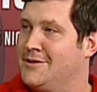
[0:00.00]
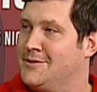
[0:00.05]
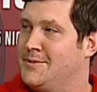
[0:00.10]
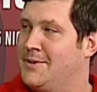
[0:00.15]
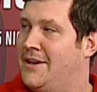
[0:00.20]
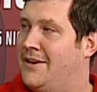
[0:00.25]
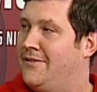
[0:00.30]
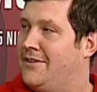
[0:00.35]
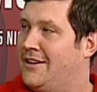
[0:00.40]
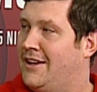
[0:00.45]
we
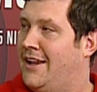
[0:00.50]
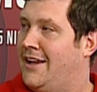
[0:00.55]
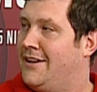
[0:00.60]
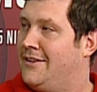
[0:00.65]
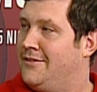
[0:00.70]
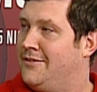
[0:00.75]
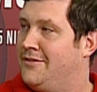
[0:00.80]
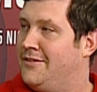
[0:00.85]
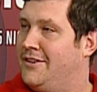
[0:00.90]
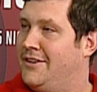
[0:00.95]
have a lot
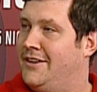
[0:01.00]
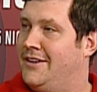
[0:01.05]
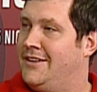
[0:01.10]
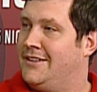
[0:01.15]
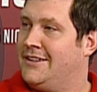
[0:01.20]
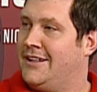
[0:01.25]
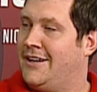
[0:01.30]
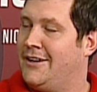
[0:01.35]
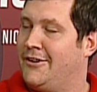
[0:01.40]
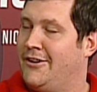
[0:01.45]

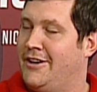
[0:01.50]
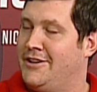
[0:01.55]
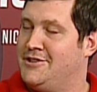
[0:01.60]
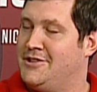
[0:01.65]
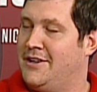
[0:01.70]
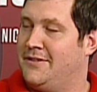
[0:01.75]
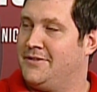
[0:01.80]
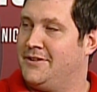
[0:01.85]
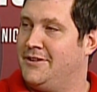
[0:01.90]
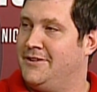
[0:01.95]
of great
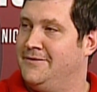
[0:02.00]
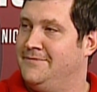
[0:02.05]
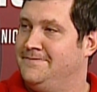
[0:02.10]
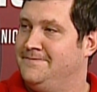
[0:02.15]
chefs here.